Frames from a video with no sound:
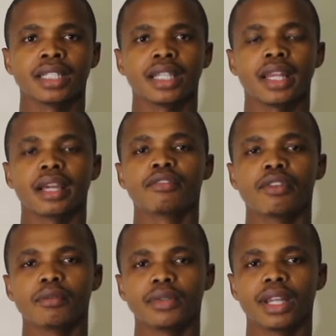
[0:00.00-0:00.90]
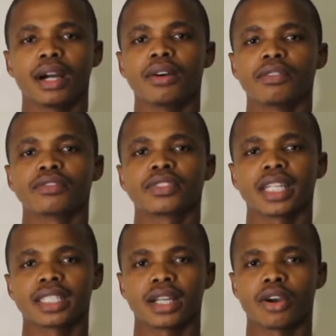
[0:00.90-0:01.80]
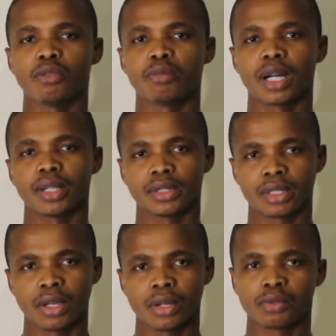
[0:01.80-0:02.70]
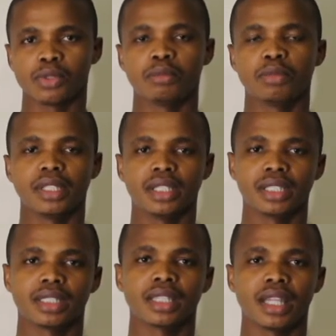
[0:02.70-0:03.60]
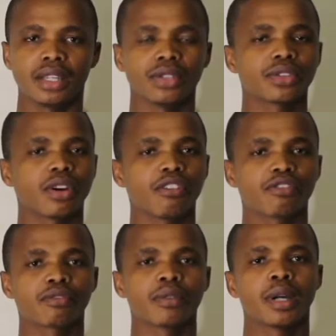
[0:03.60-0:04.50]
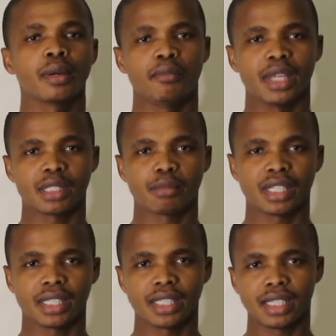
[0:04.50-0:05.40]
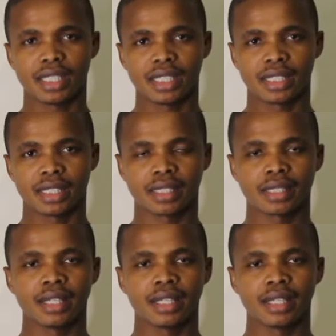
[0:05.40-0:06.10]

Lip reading: the formula of such a compound would be the use of mass percentages.